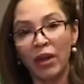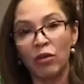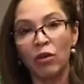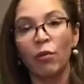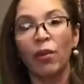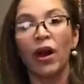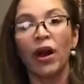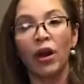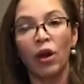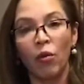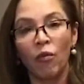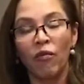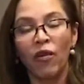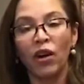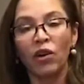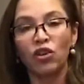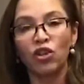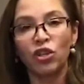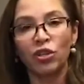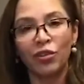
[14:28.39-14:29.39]
microbiome
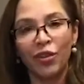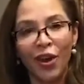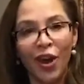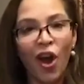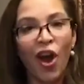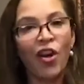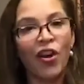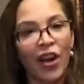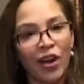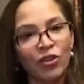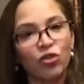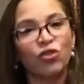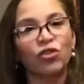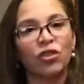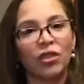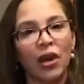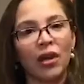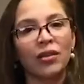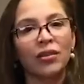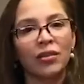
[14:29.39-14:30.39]
function are
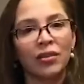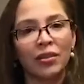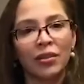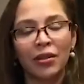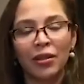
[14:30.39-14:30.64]
exercise.